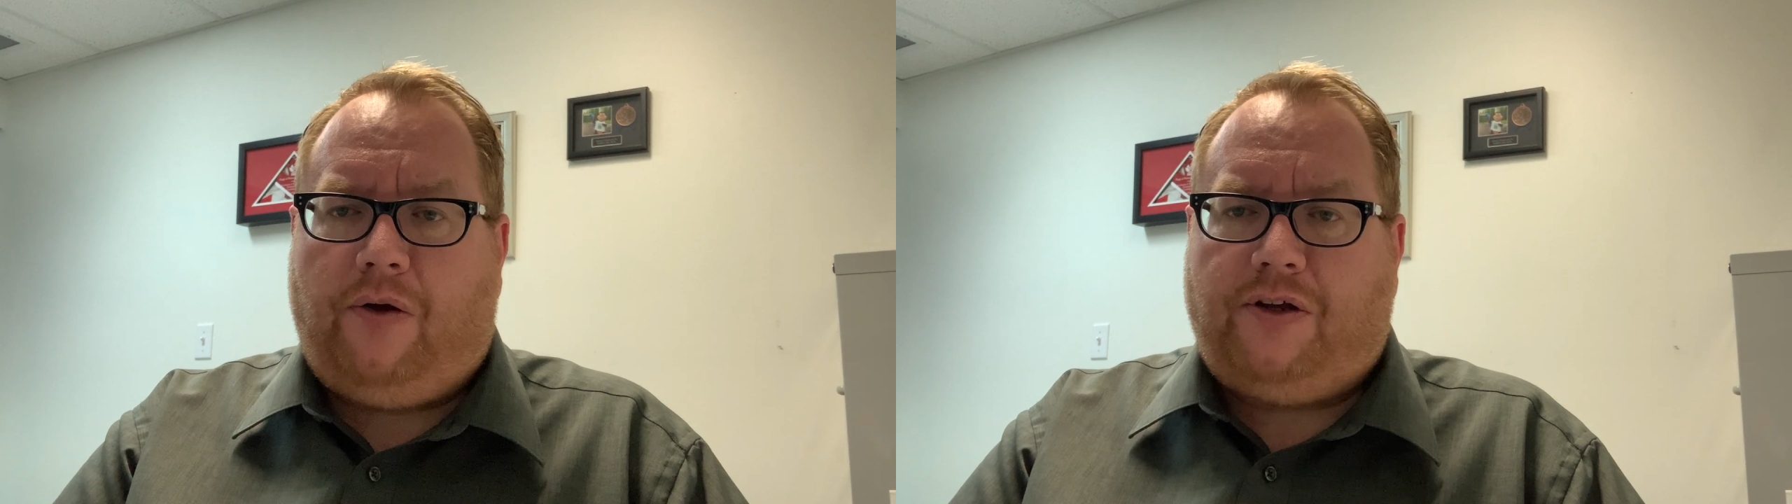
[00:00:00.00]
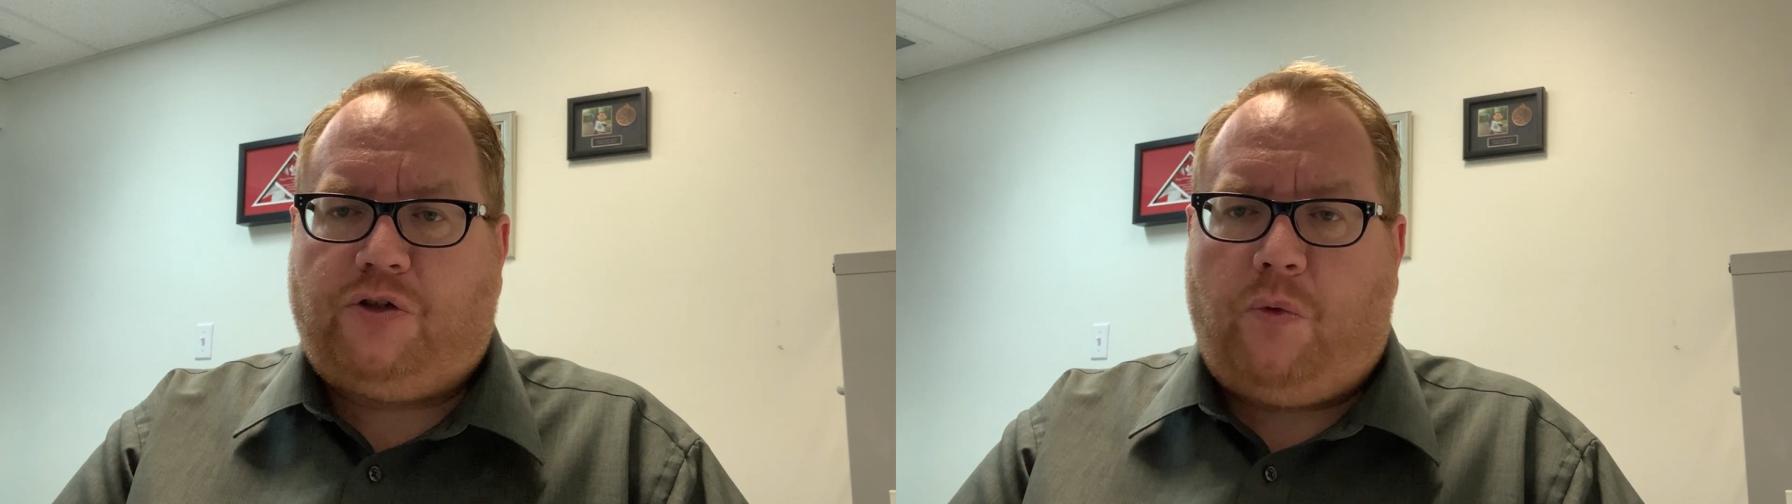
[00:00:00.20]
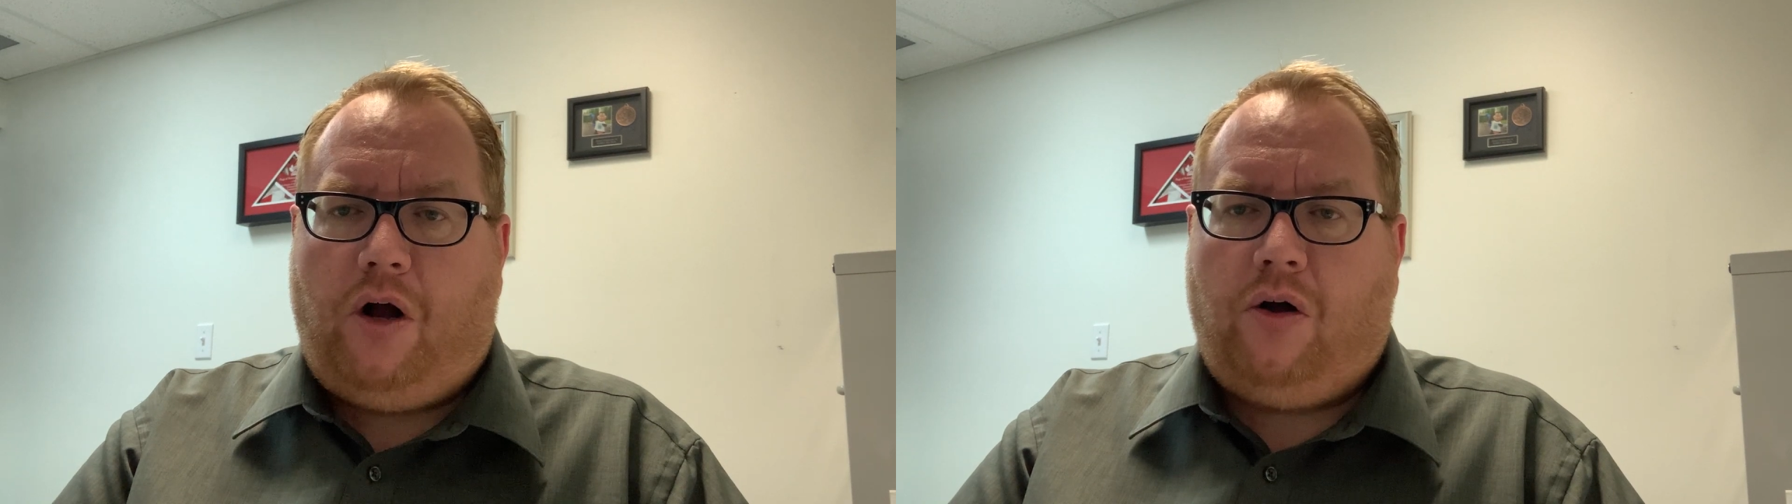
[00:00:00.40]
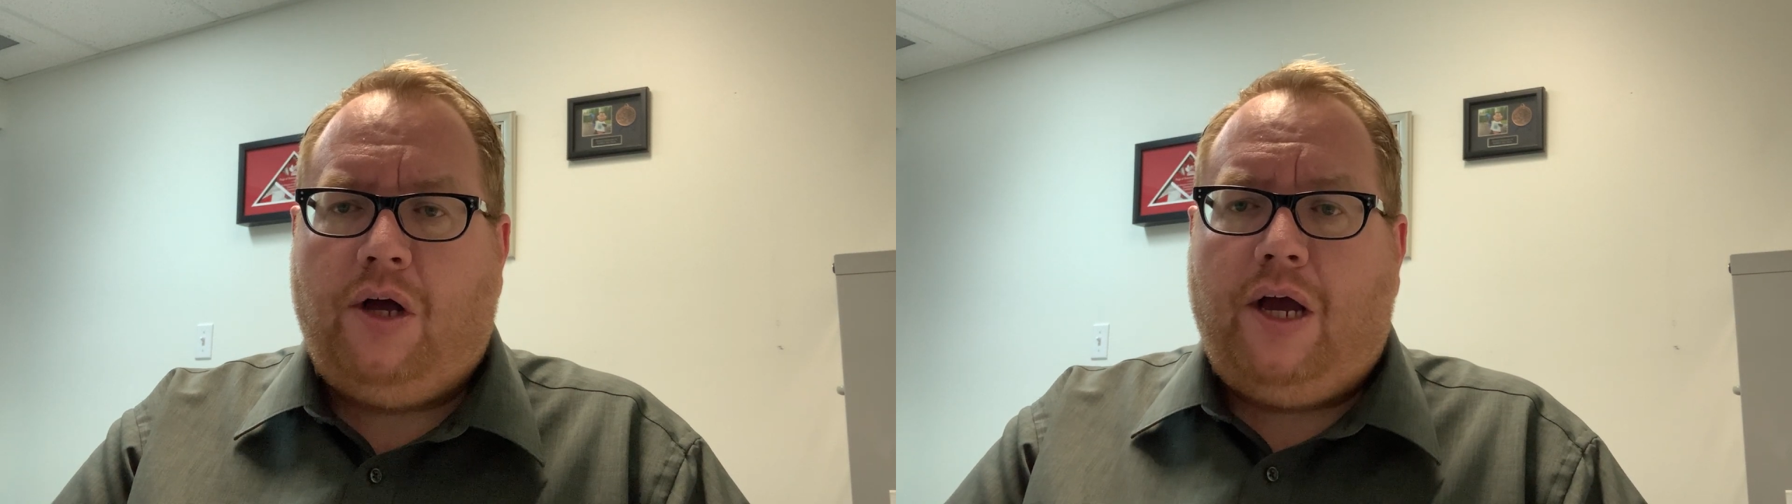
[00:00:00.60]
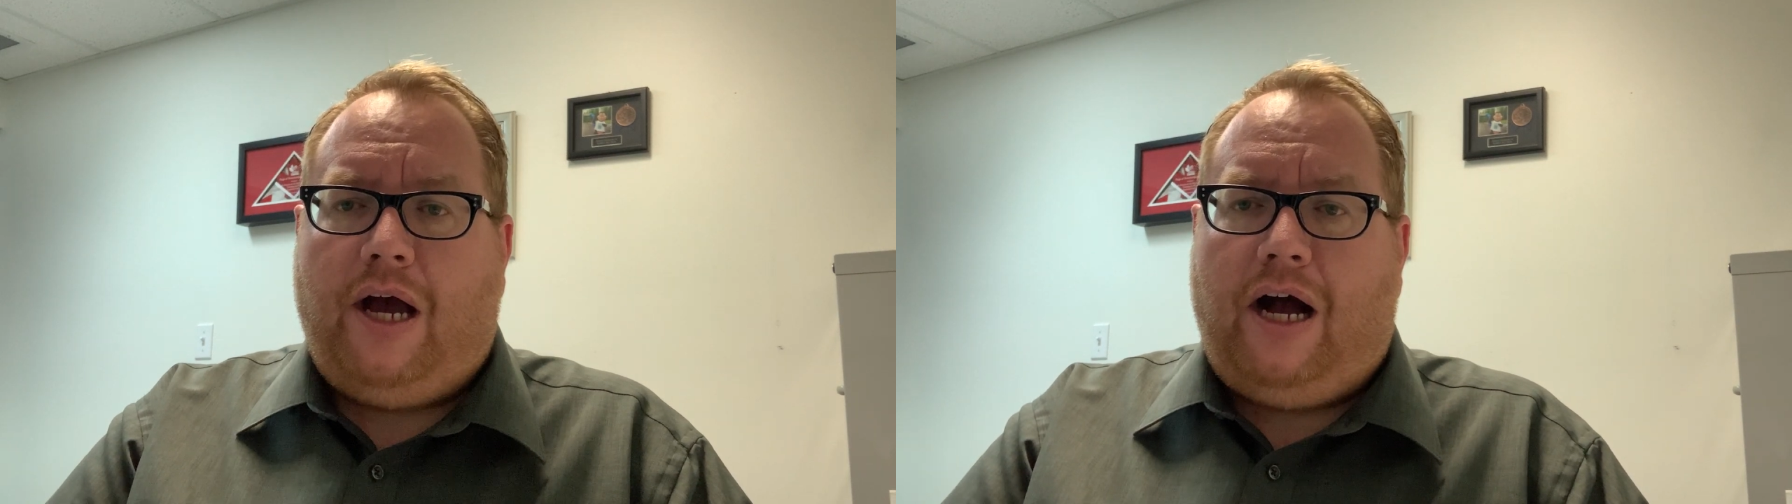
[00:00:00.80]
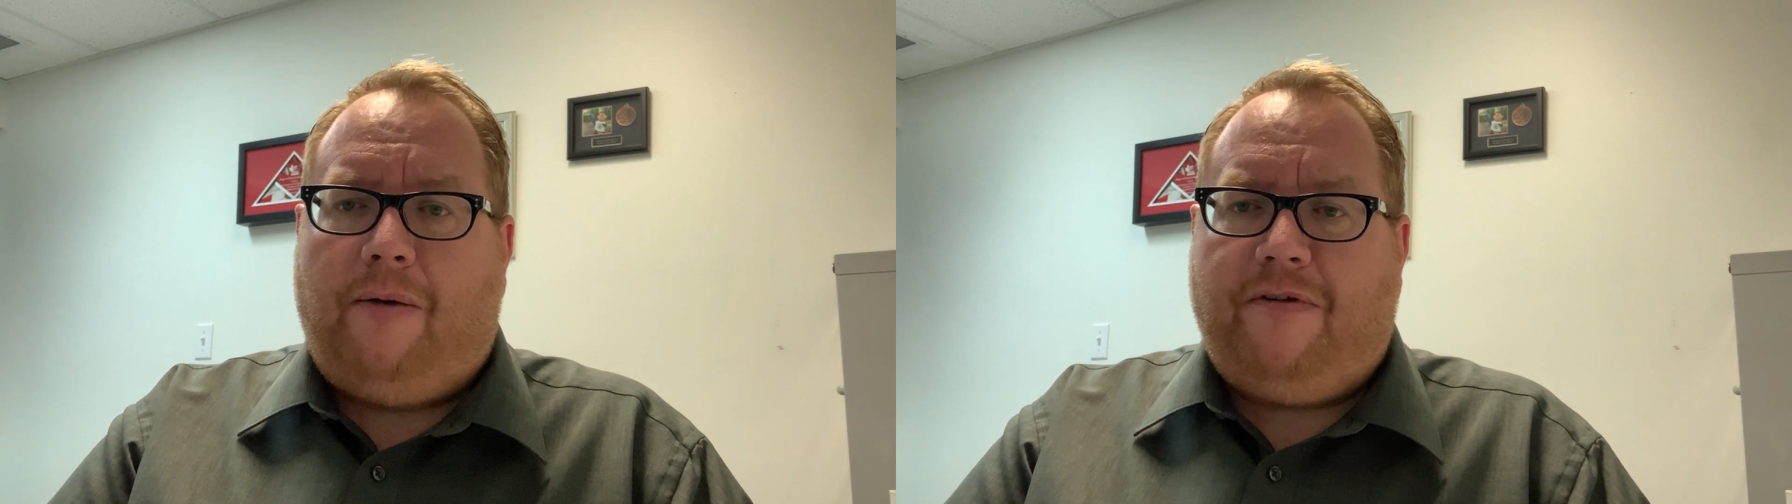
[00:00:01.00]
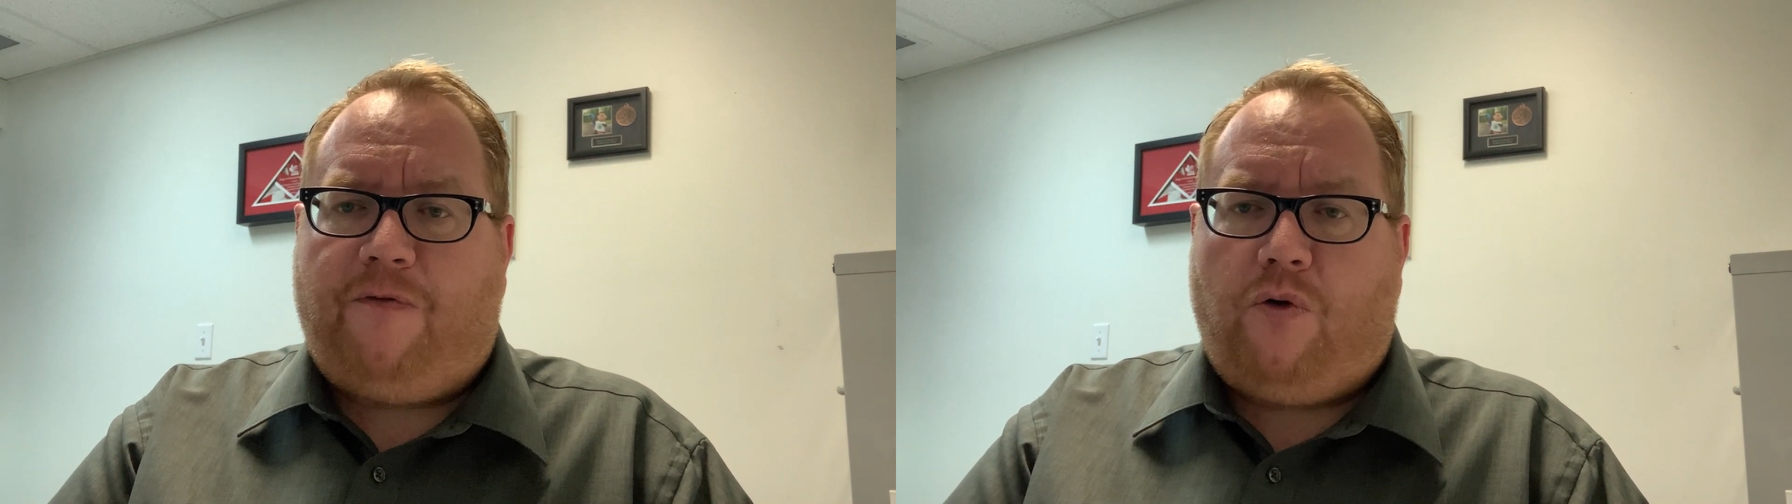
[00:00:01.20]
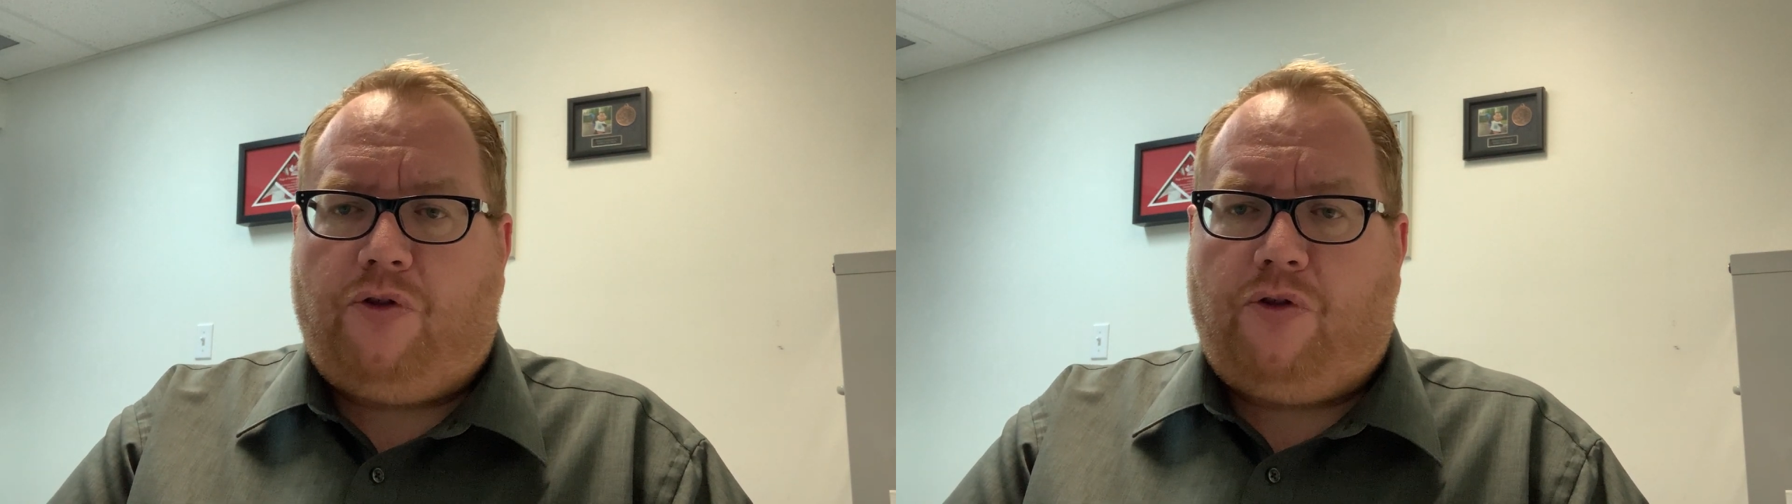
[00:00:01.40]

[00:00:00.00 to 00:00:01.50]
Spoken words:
out as well before